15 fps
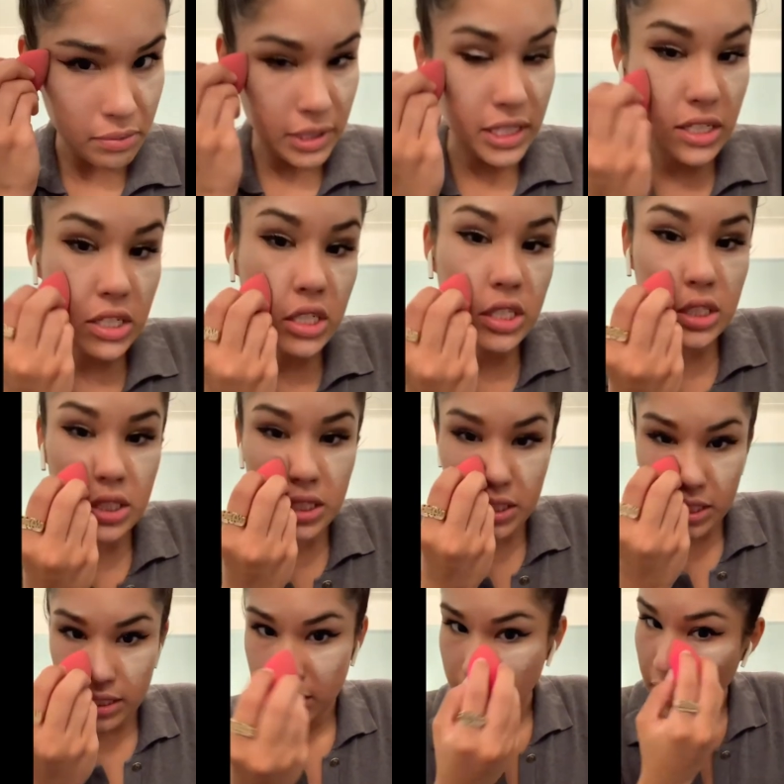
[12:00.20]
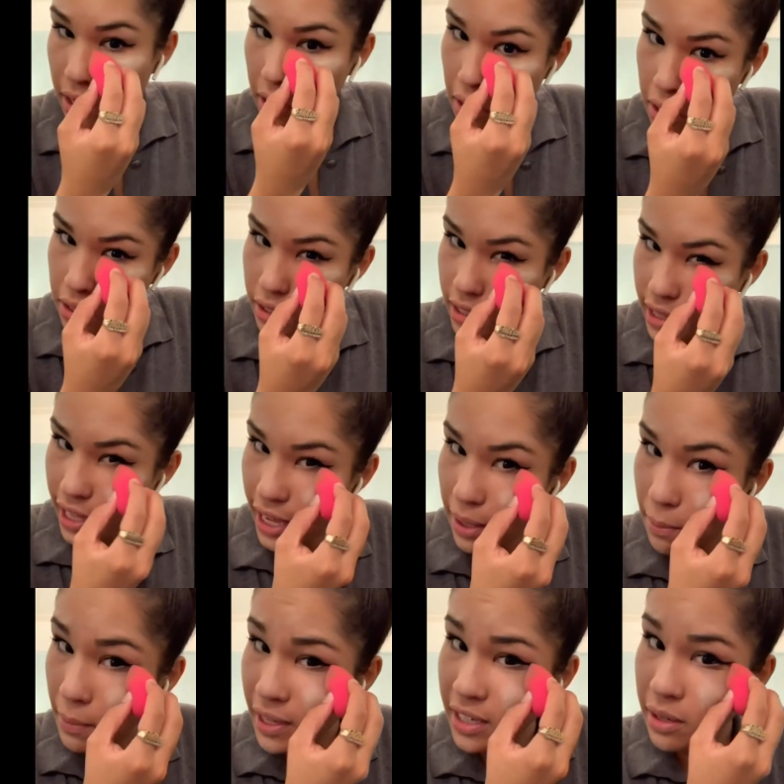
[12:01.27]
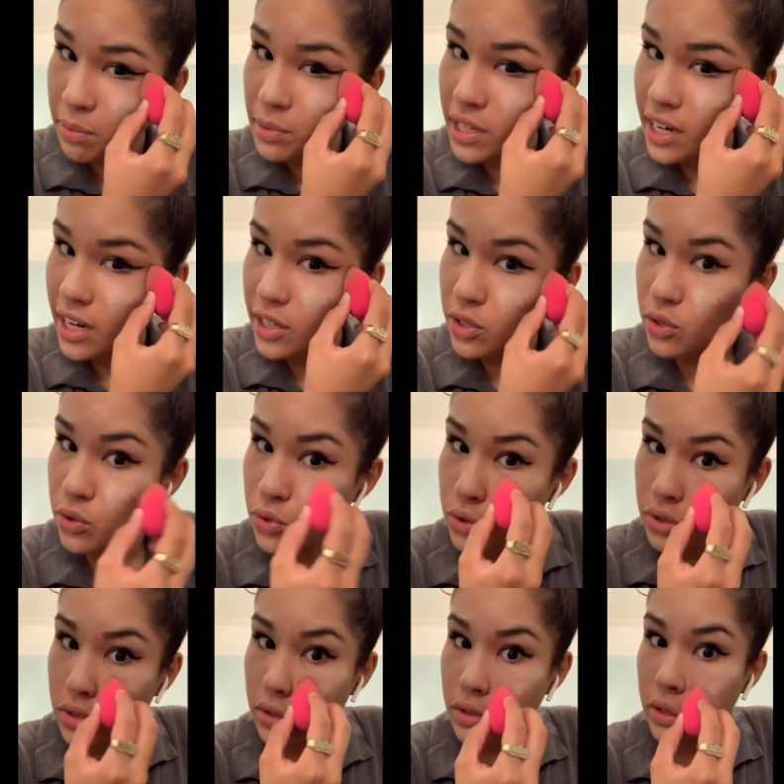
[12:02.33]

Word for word: because this is the light makeup that I use.